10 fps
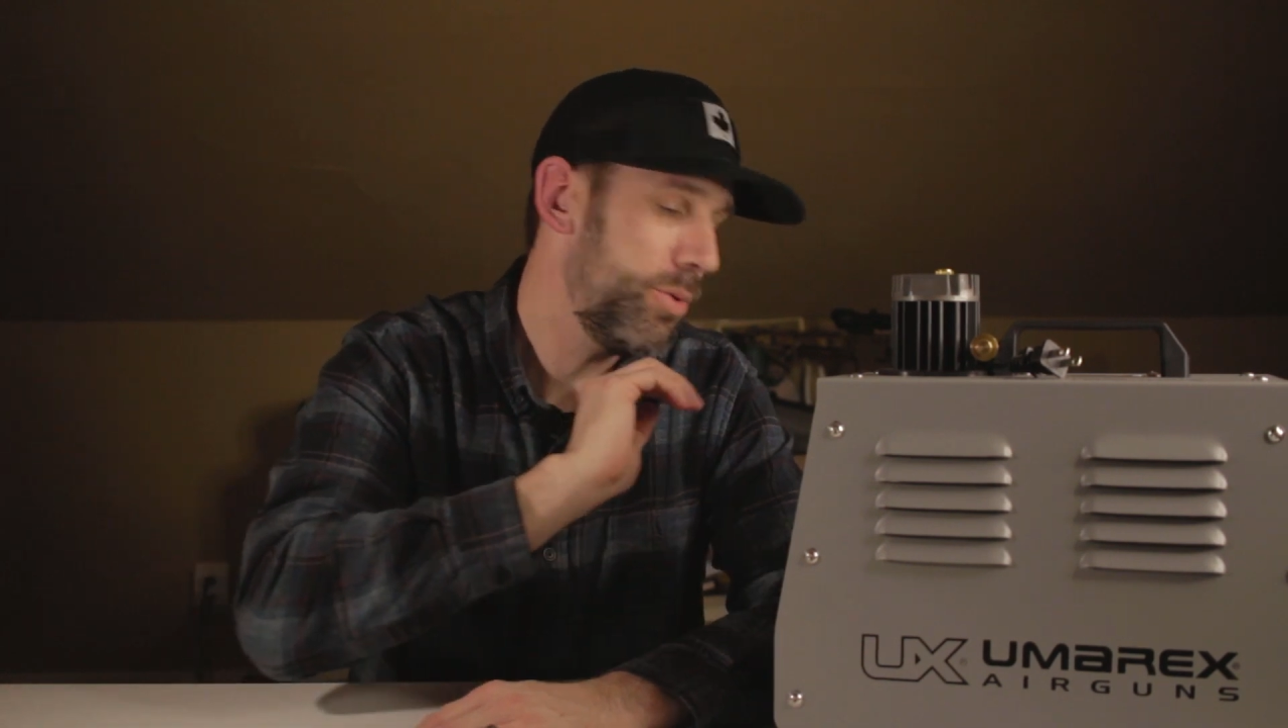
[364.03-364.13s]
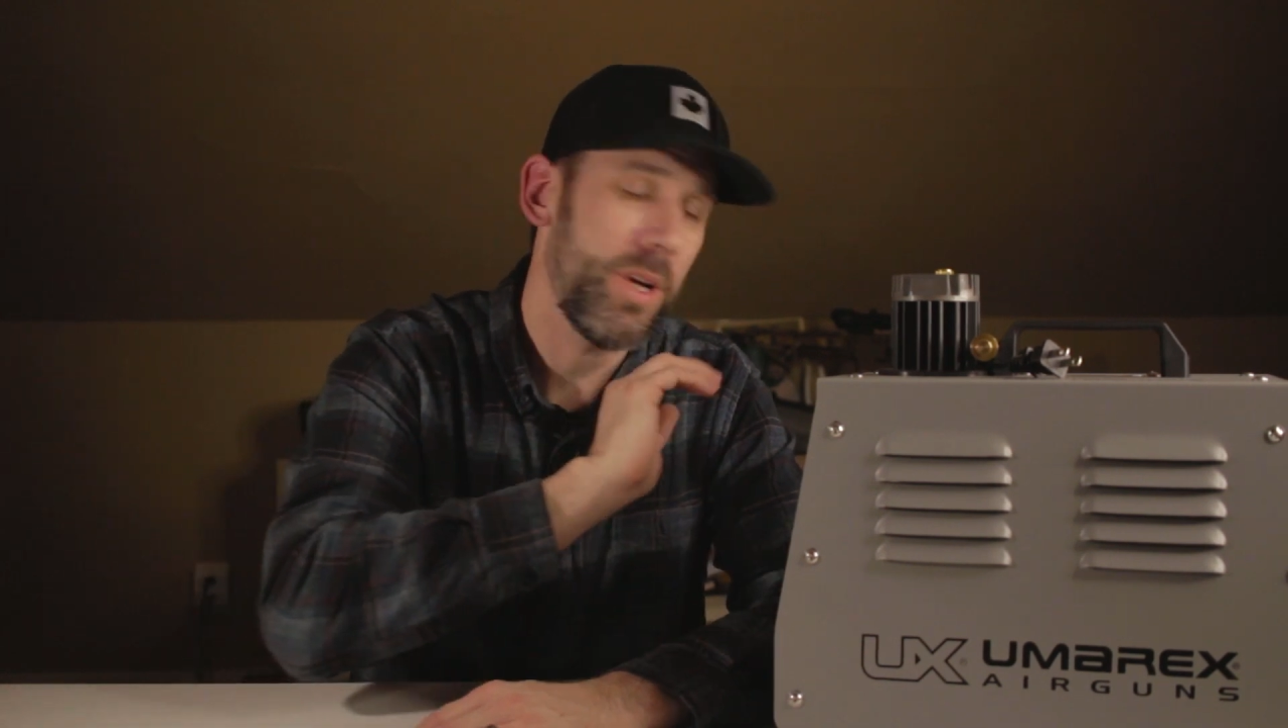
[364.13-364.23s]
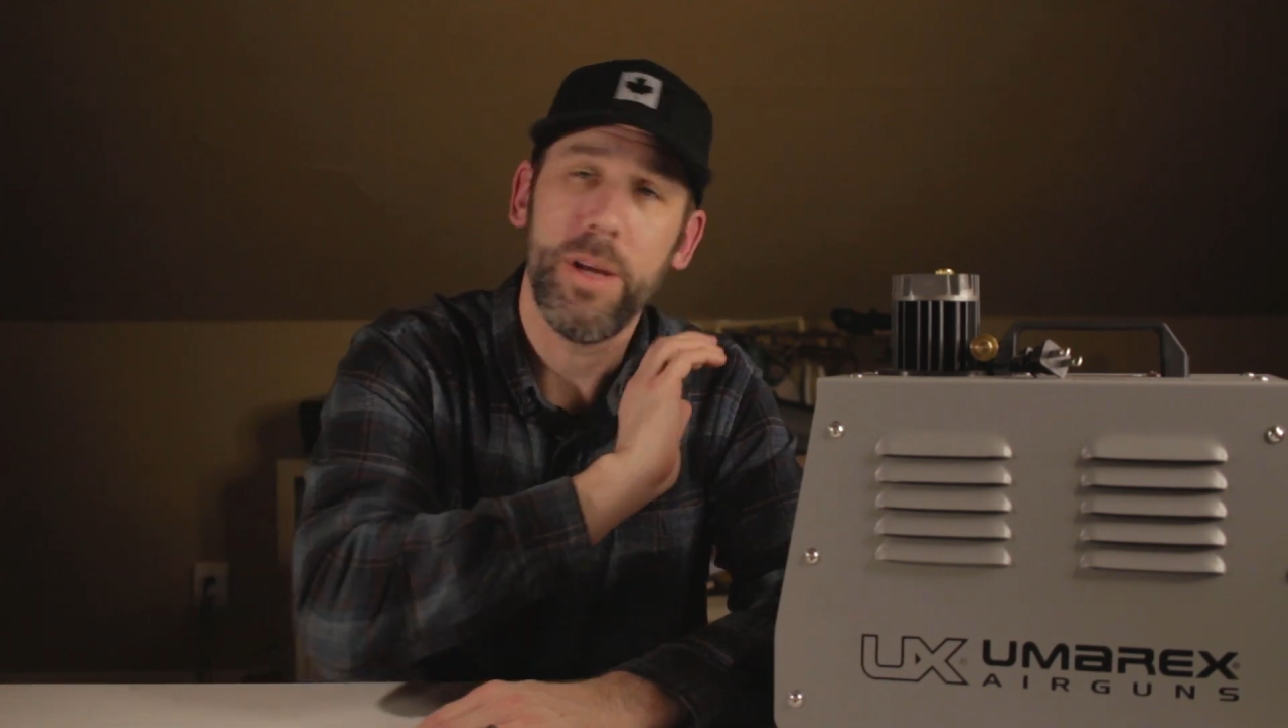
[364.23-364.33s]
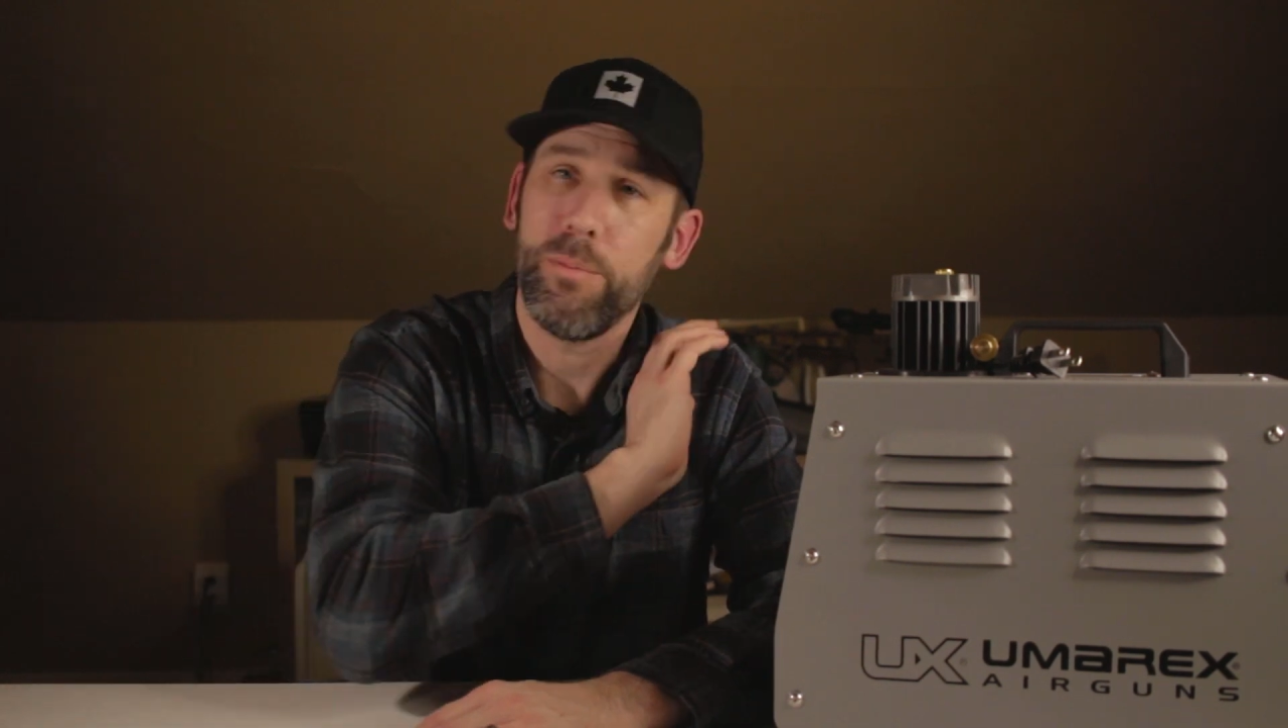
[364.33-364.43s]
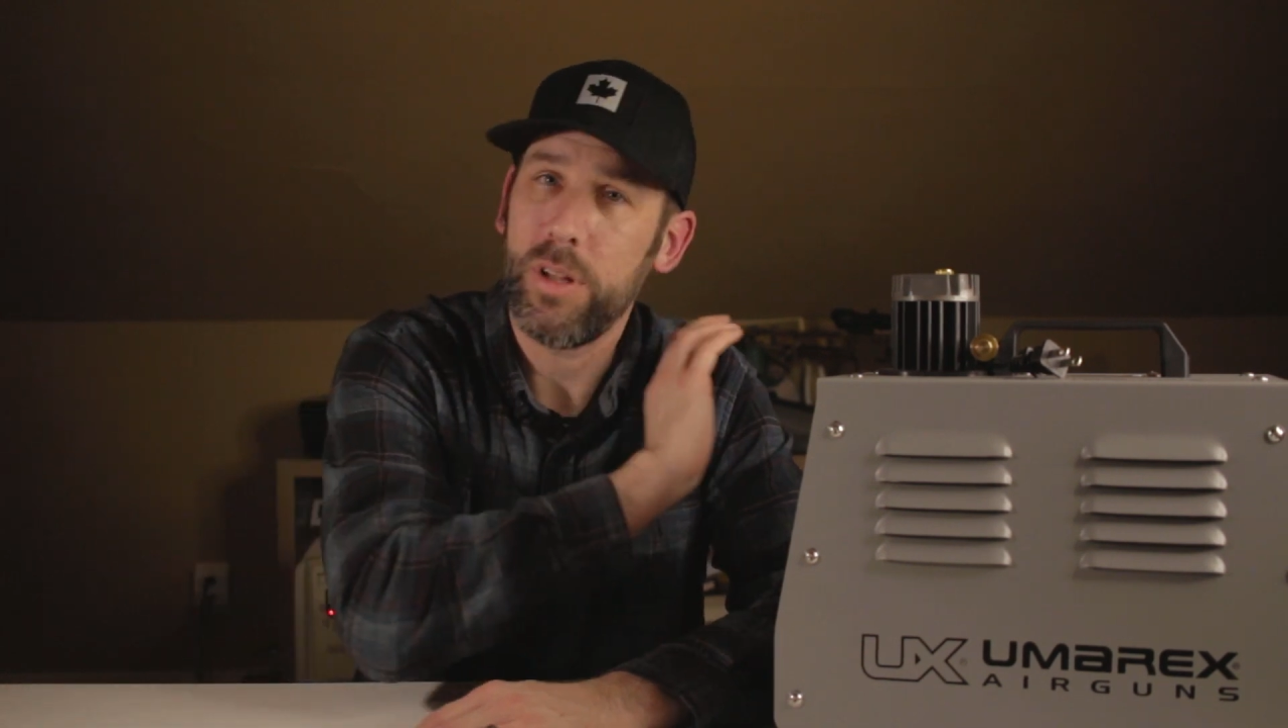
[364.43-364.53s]

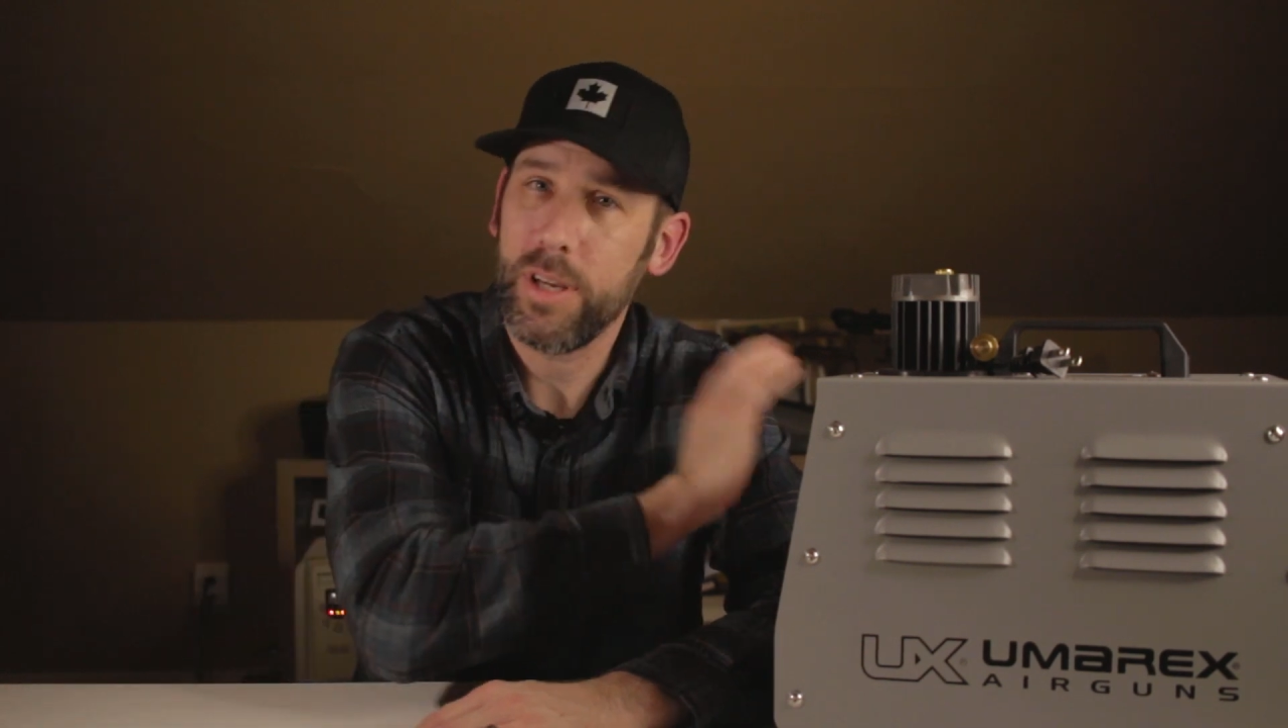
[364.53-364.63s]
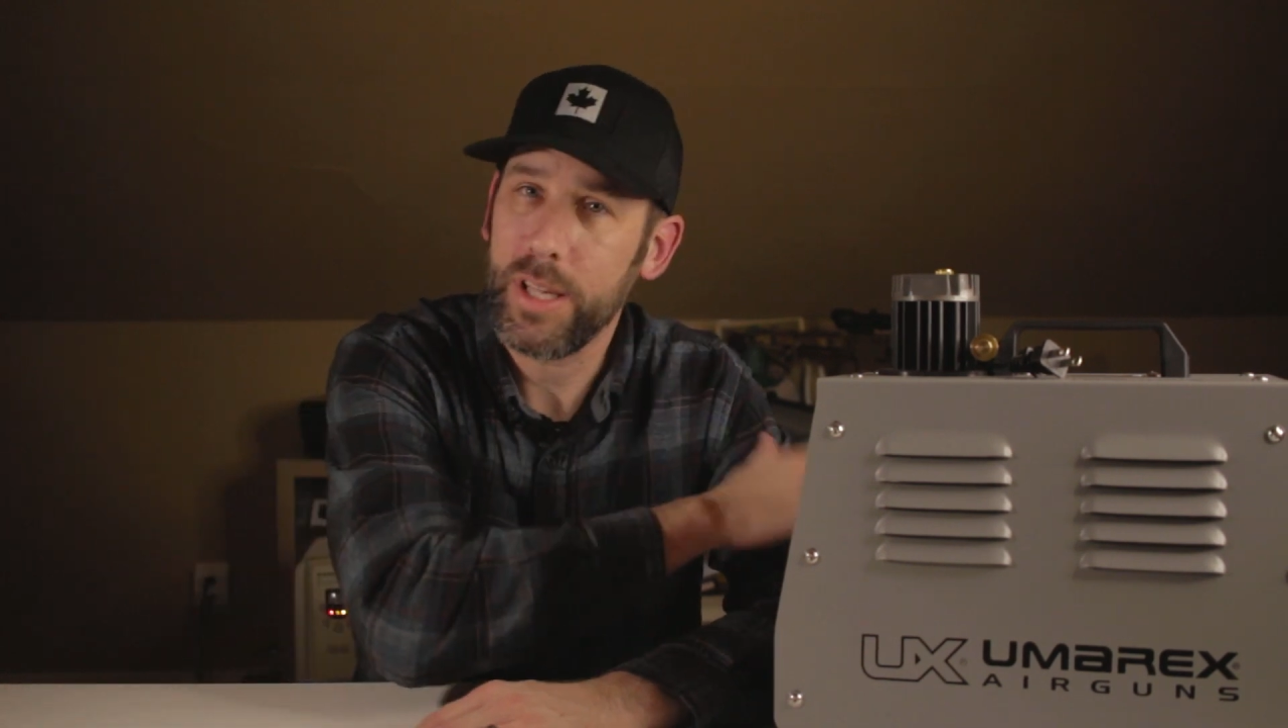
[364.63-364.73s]
can plug